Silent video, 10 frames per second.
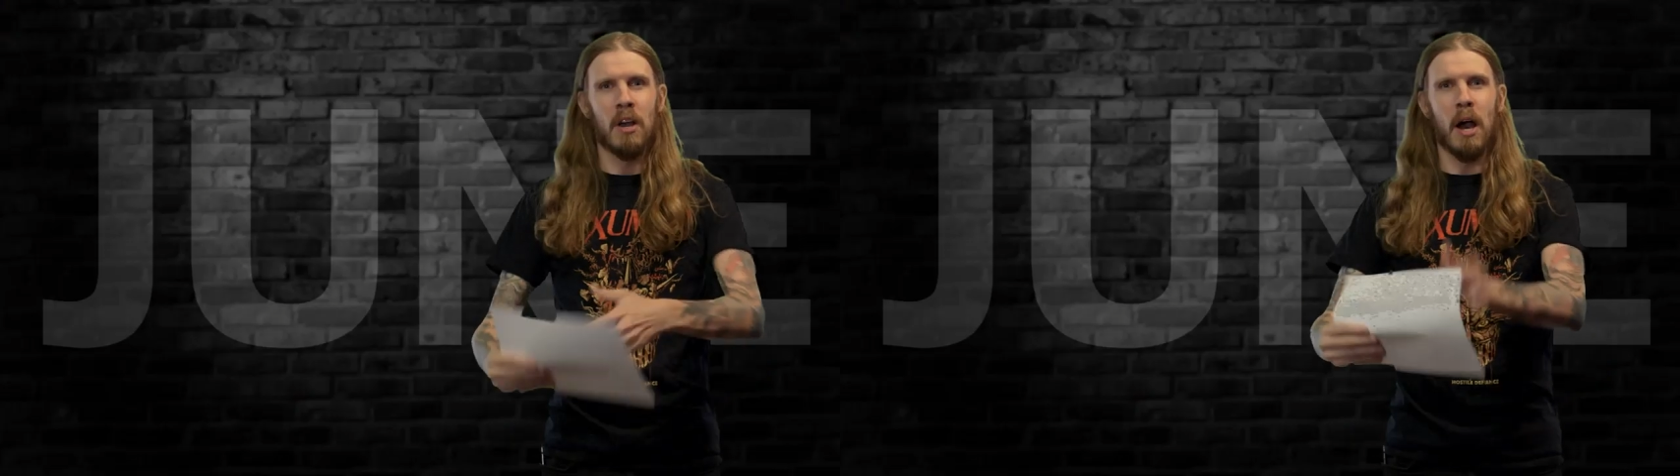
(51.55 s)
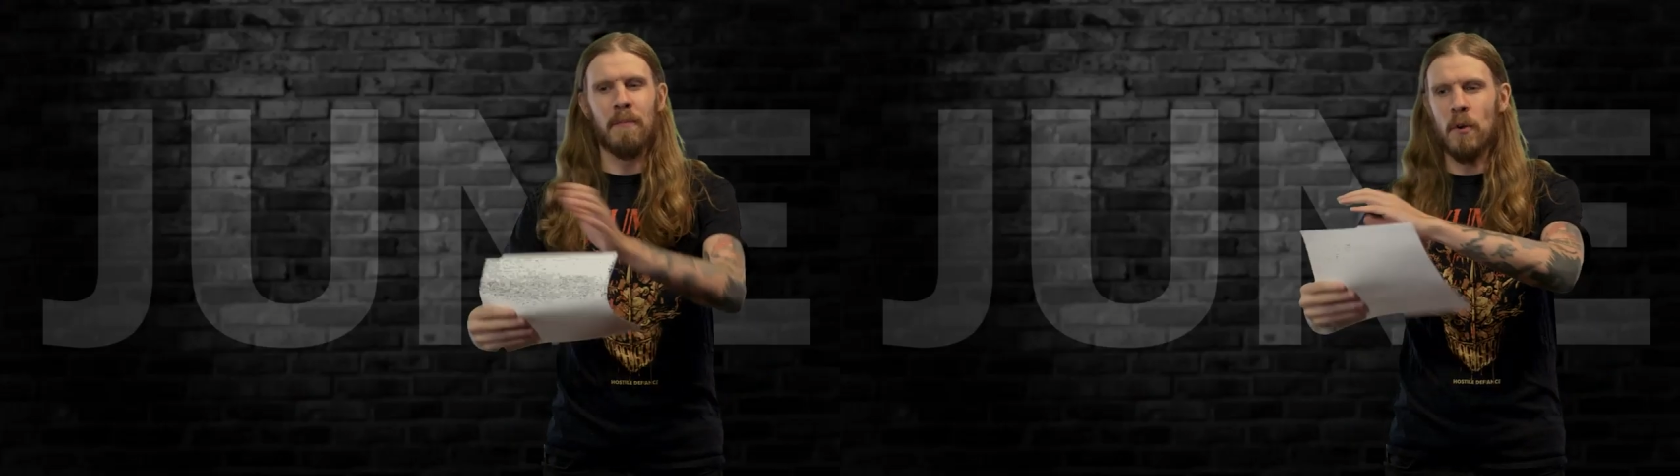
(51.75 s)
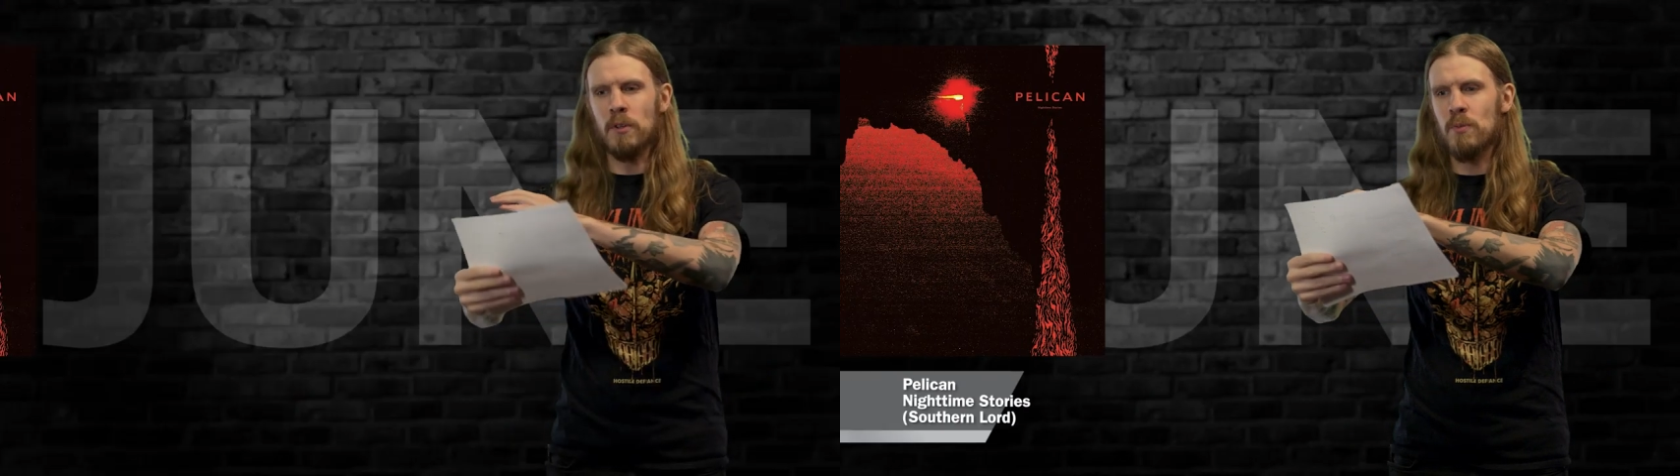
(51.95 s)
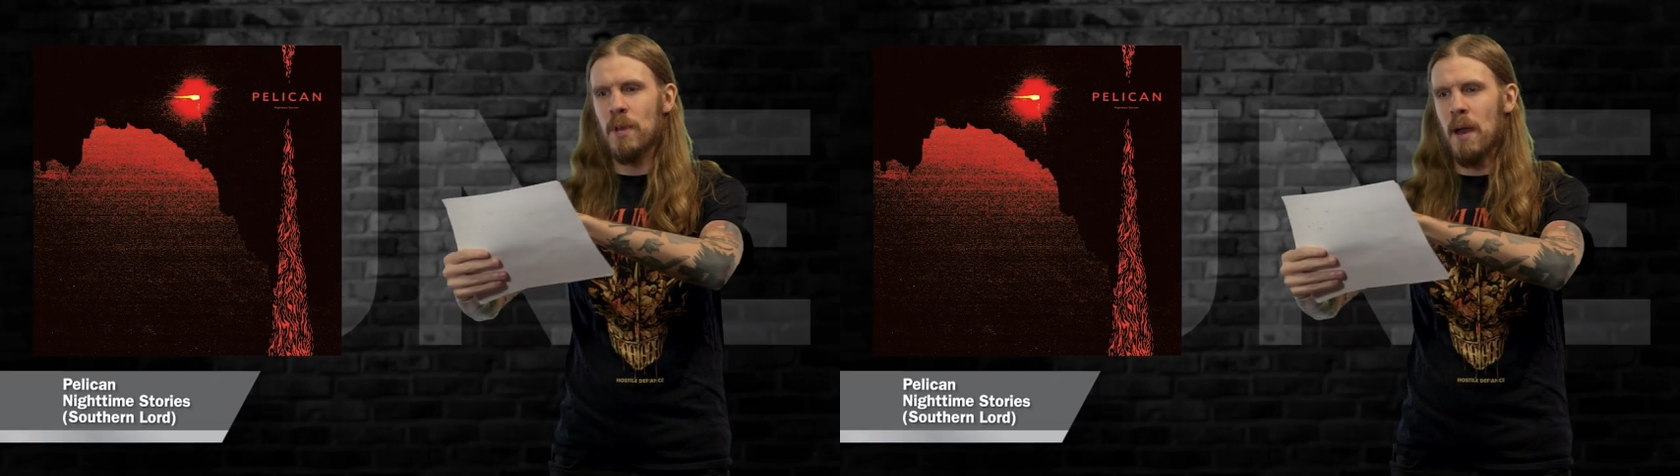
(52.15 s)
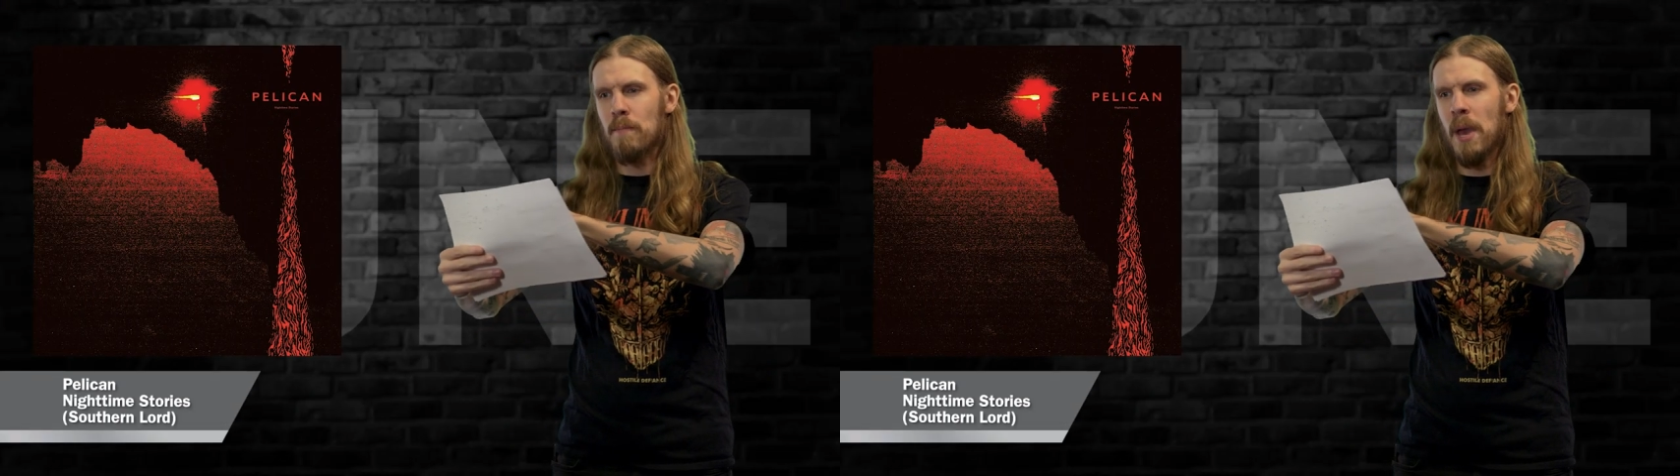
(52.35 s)
Up first, we
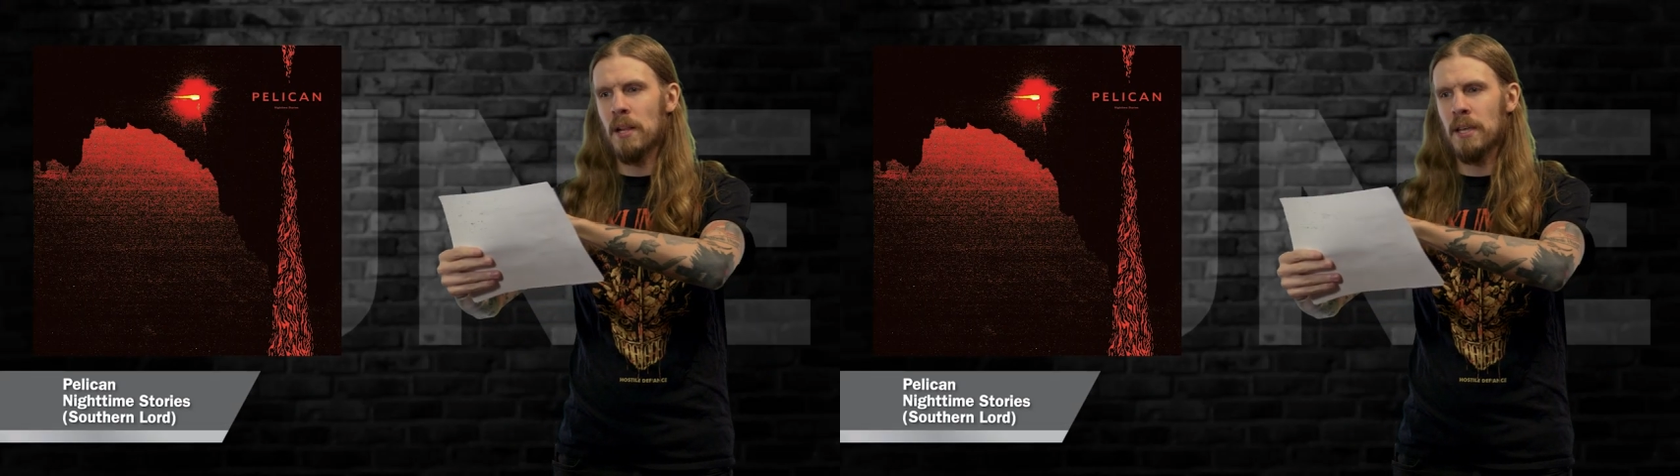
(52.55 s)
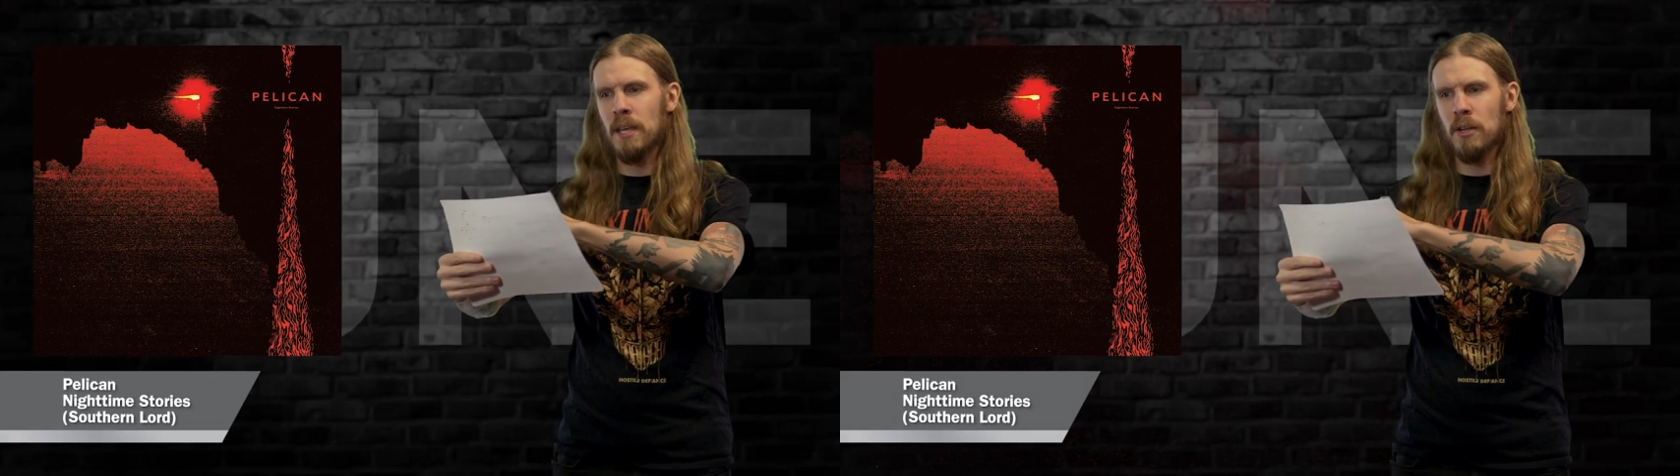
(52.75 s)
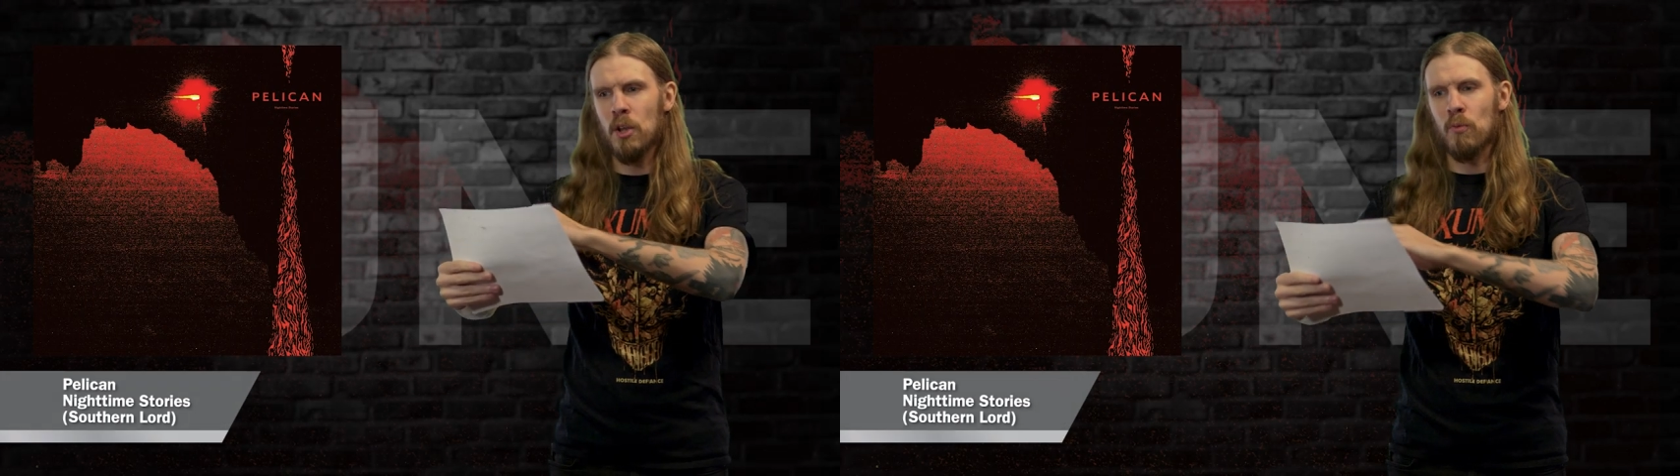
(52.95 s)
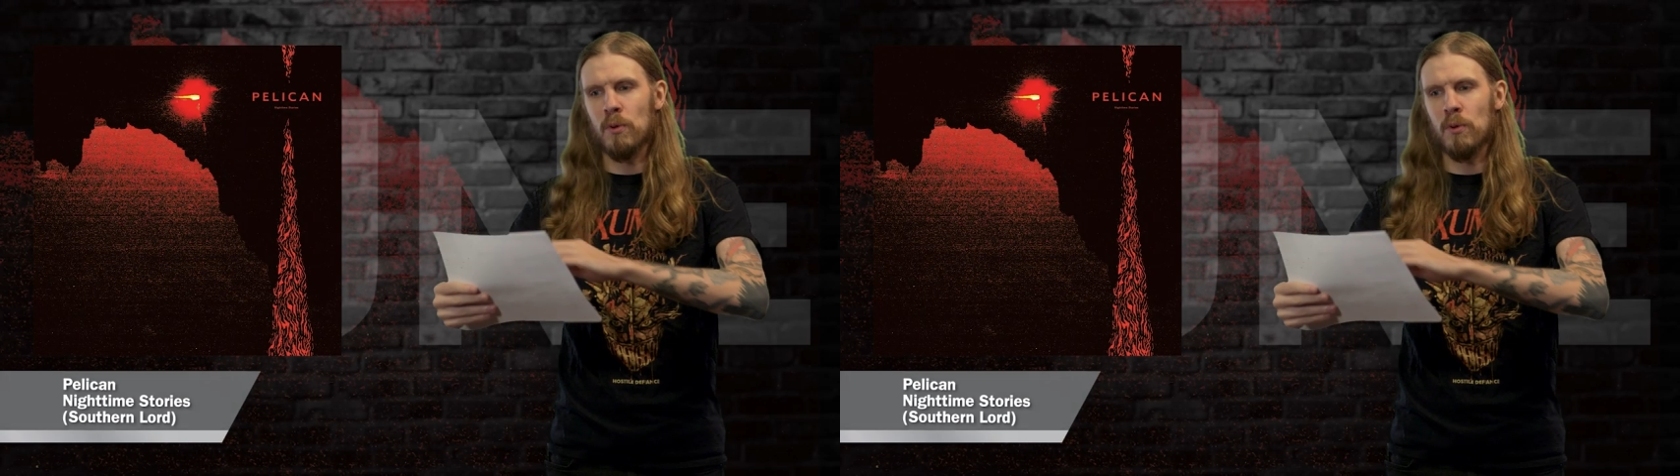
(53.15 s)
got Pelican